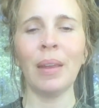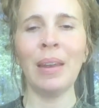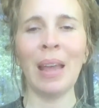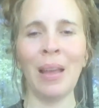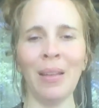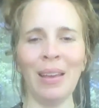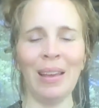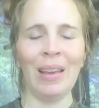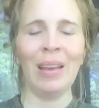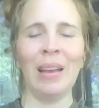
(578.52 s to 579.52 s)
Now,
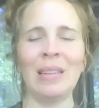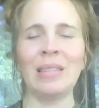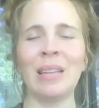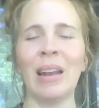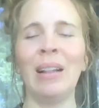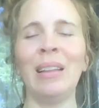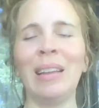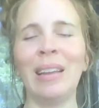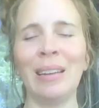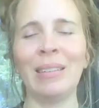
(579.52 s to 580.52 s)
settle
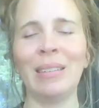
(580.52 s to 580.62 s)
in.